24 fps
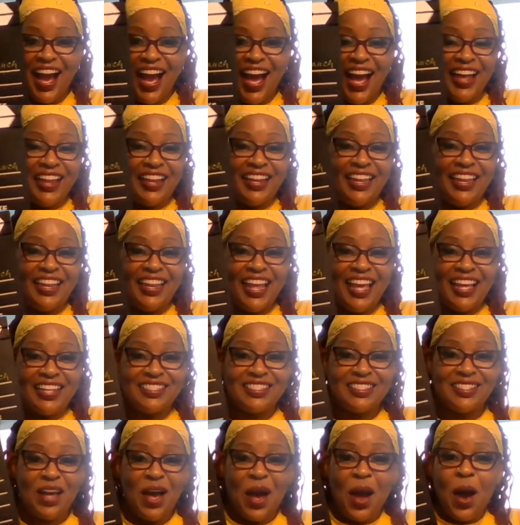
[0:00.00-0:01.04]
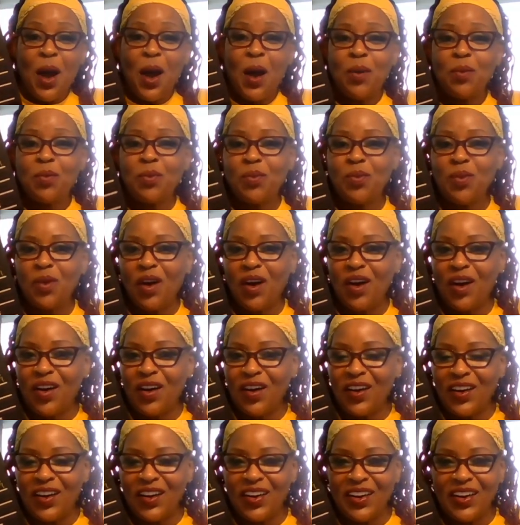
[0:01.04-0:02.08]
Let's
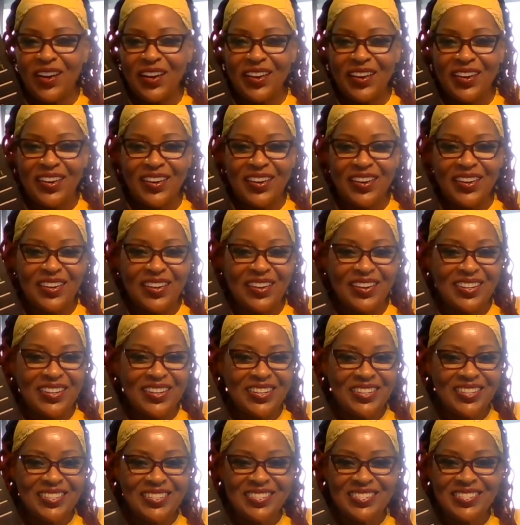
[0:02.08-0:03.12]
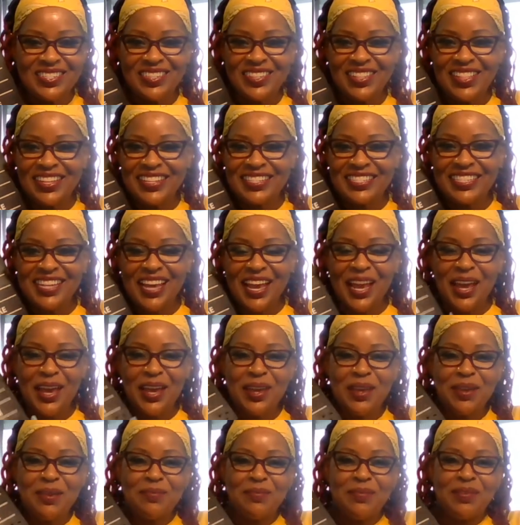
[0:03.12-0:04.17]
roll the
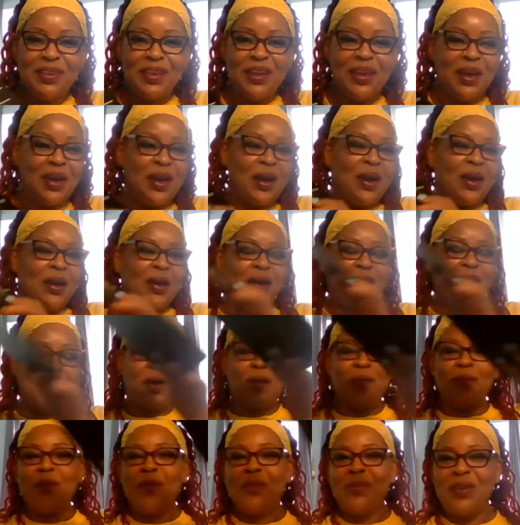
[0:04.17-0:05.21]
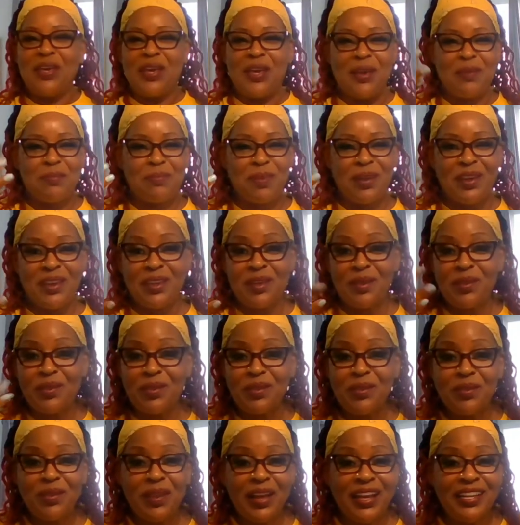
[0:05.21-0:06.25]
tape. Come on in, bring your
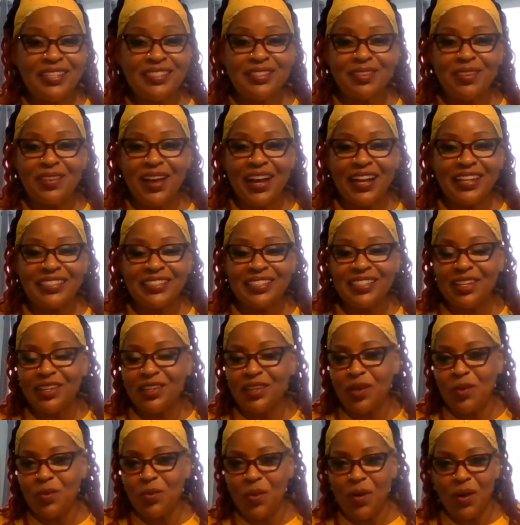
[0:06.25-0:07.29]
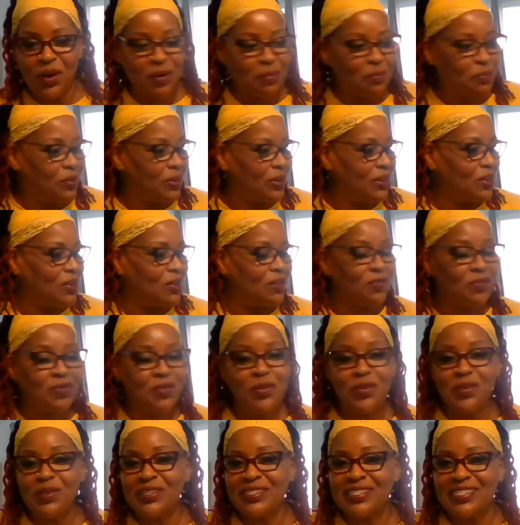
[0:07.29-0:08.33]
Kool-Aid, your cocktail, your water, bring your
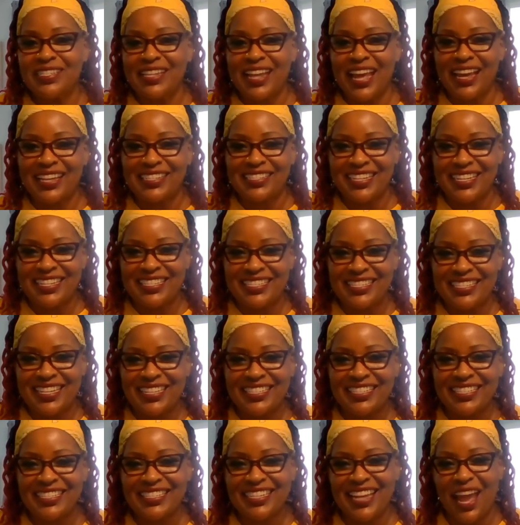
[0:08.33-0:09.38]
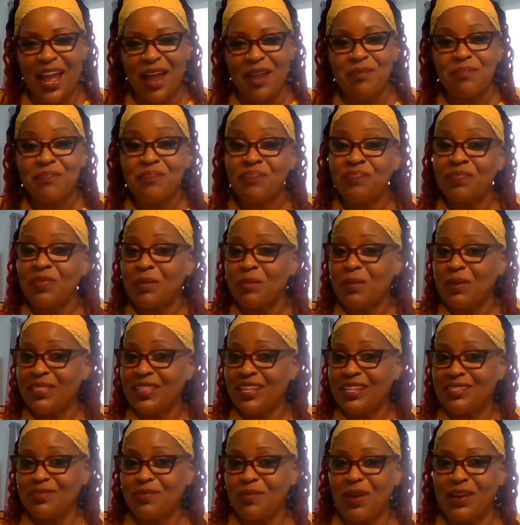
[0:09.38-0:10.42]
food and snacks. Let's sit and chat with
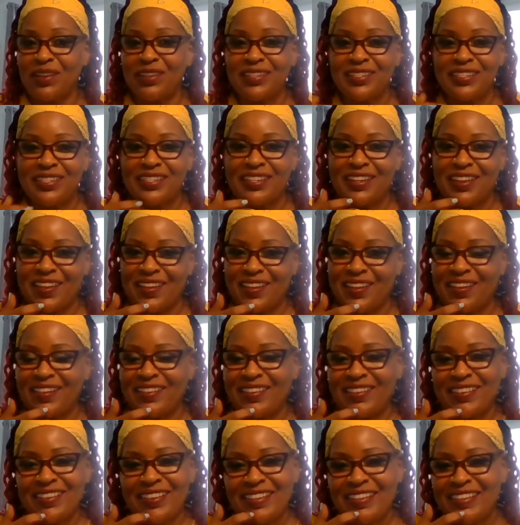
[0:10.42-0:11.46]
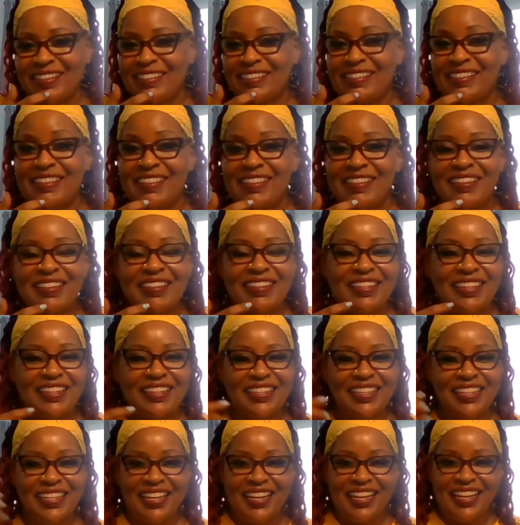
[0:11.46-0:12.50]
this one hood girl to the hood.
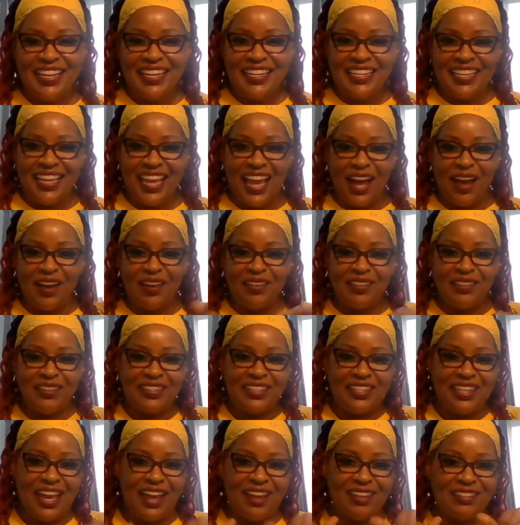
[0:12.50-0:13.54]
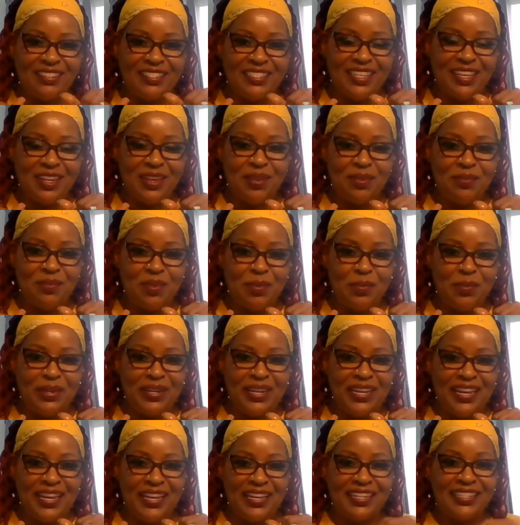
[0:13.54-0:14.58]
Y'all see what we
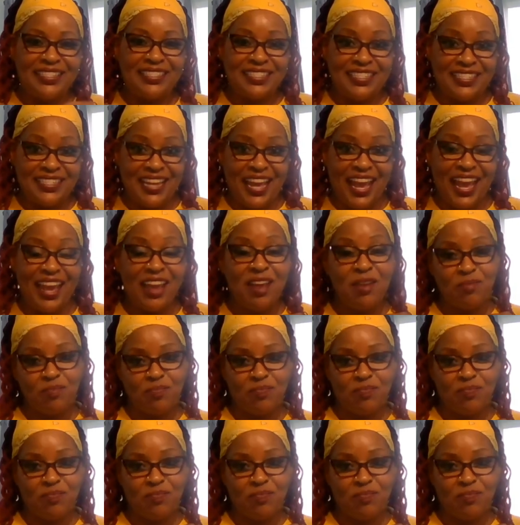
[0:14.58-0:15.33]
did today?